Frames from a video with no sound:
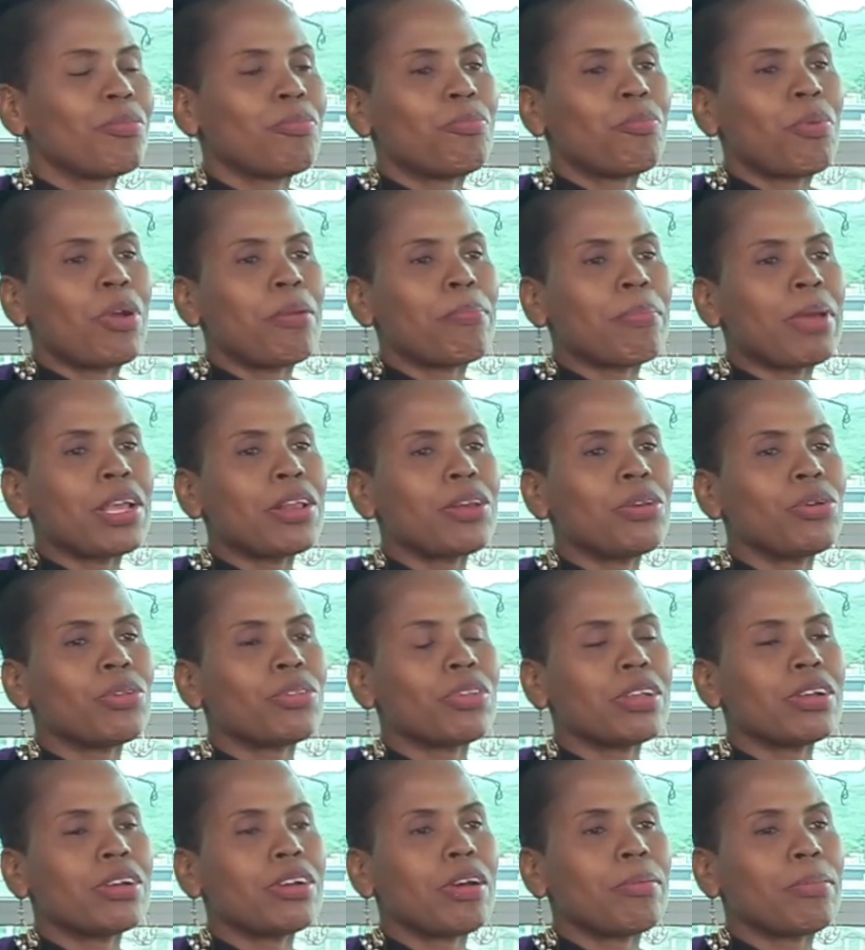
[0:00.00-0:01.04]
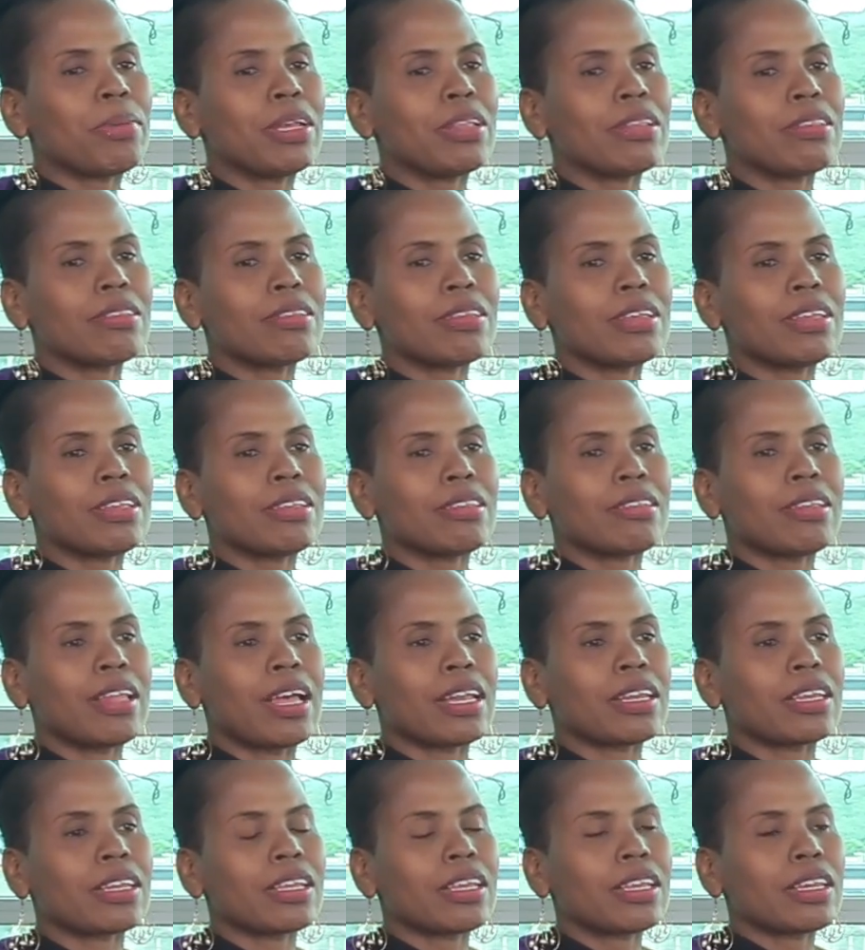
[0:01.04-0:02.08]
Well, my closing comments is
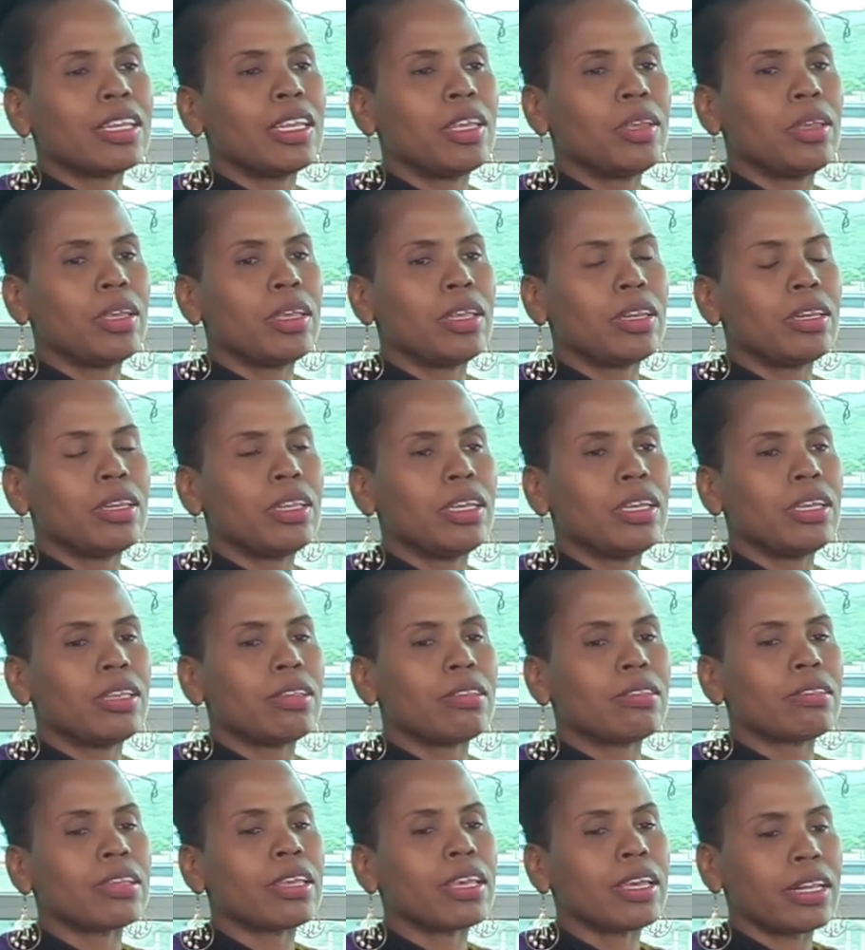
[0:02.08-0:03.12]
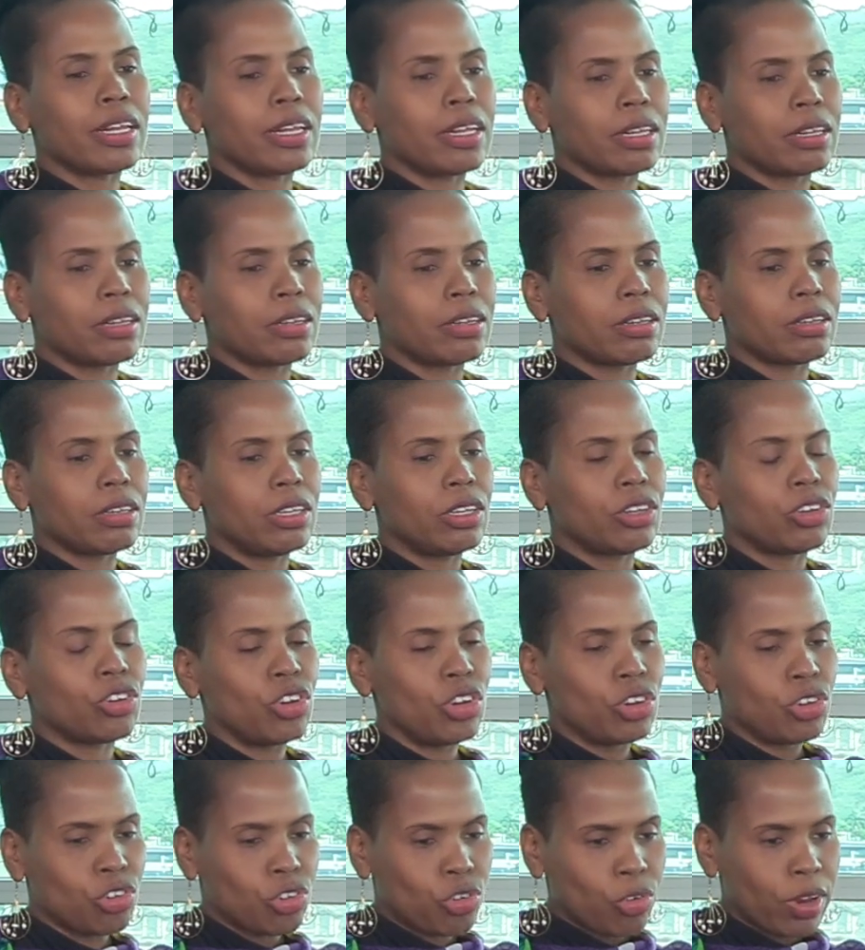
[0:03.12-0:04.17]
that
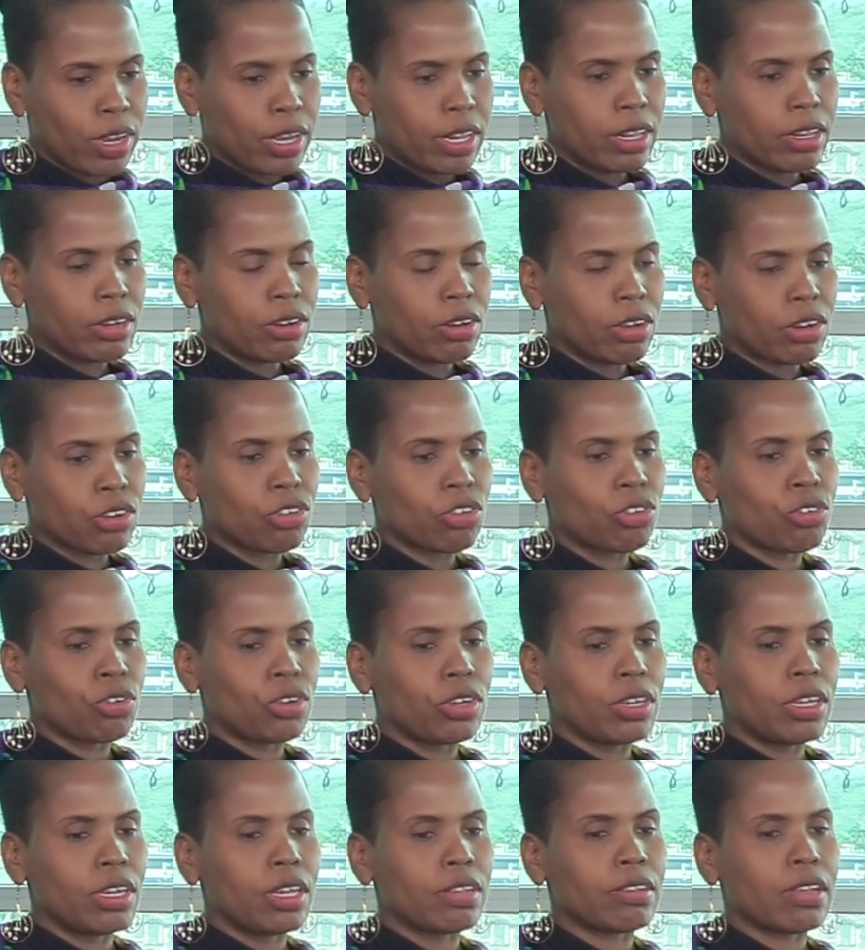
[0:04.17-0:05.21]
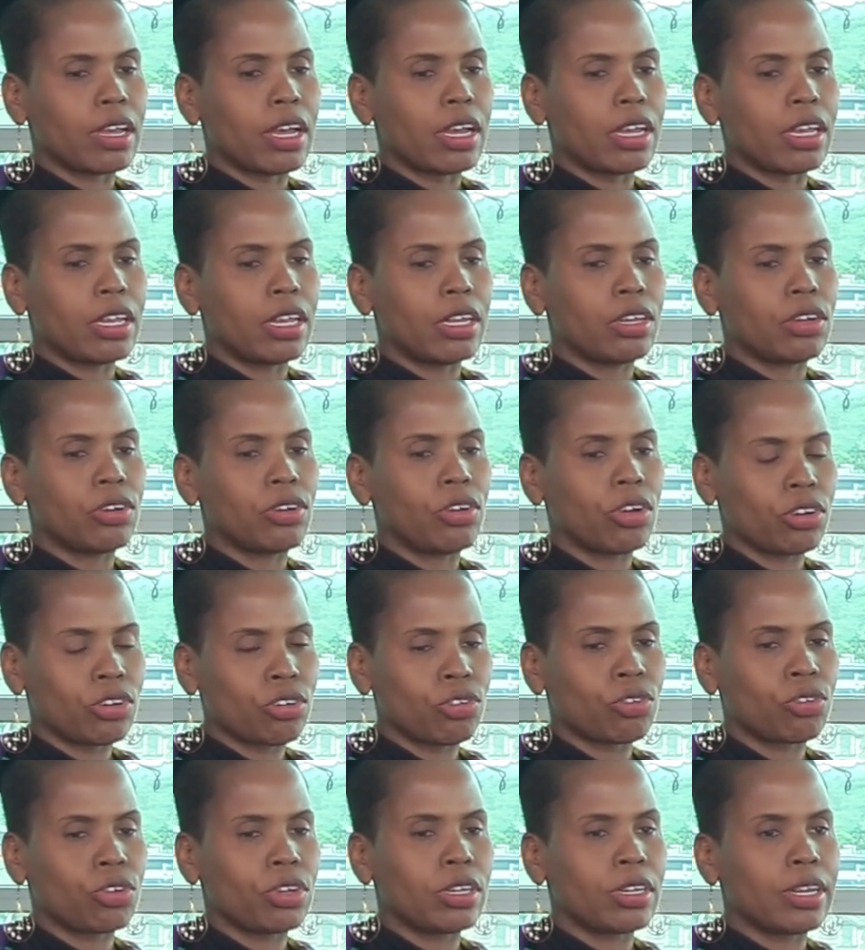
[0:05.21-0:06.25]
the trade industry is an
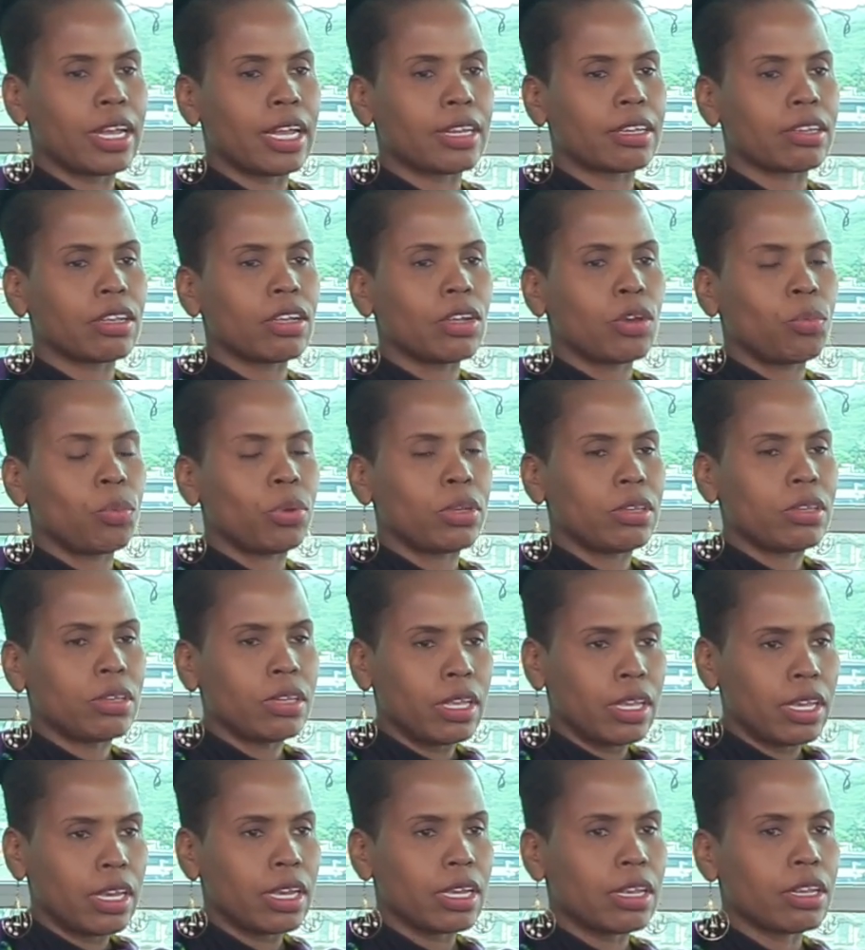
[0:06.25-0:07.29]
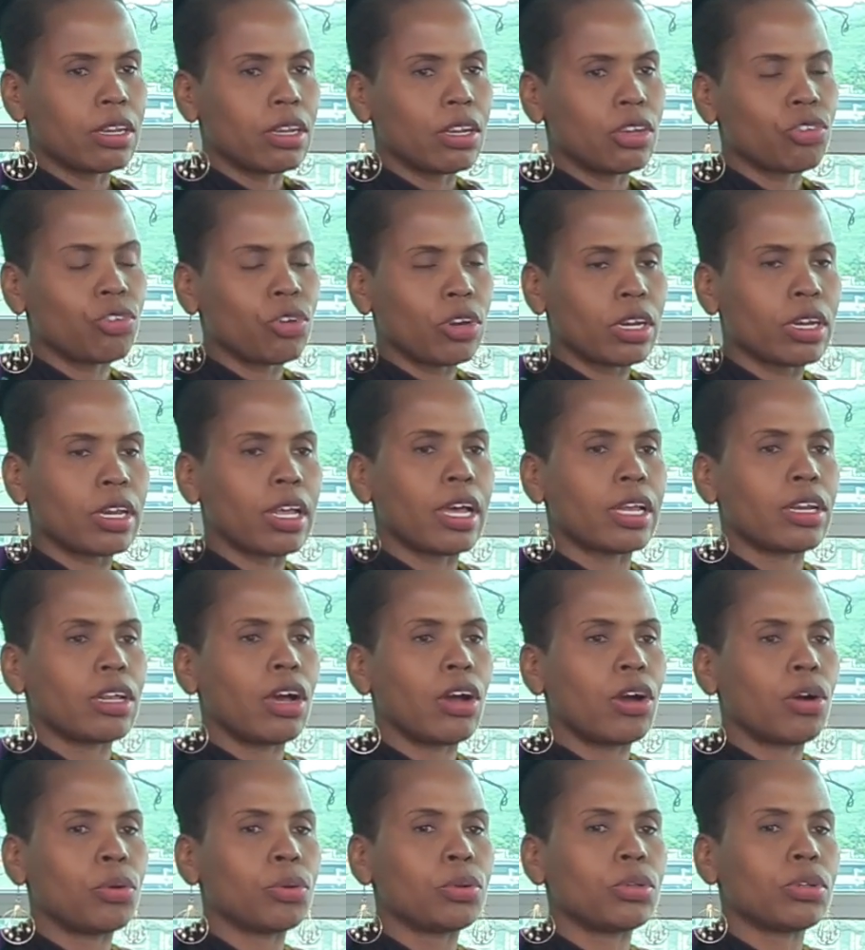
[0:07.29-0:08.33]
industry that would take Trinidad
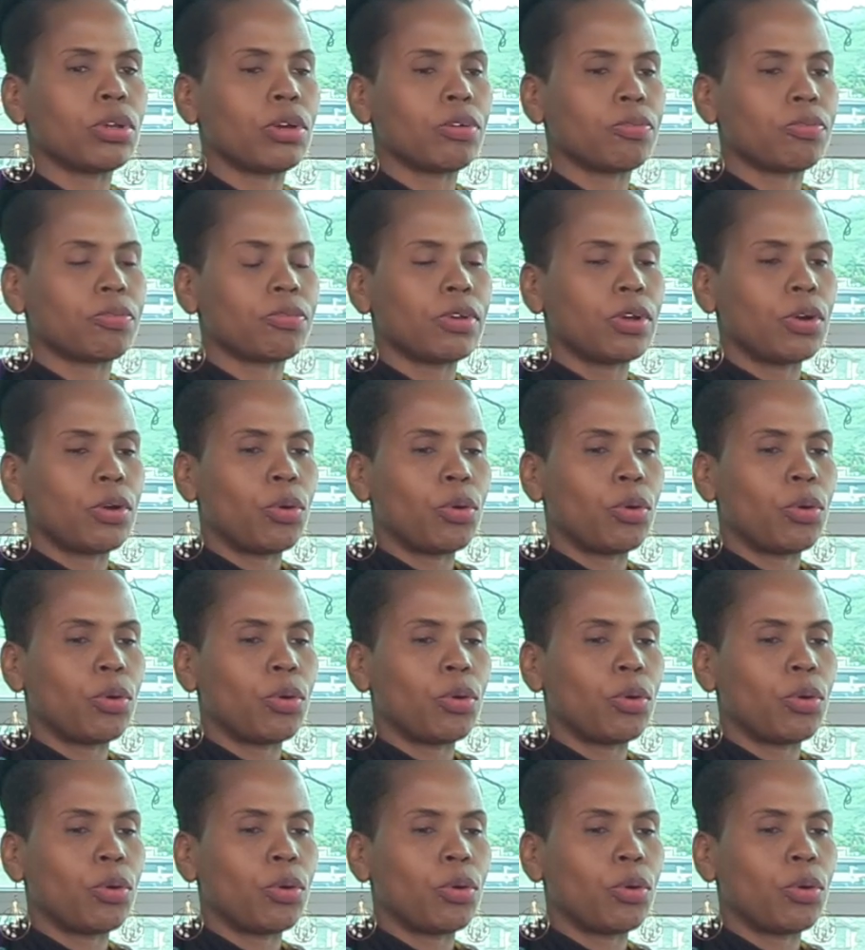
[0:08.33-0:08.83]
out of,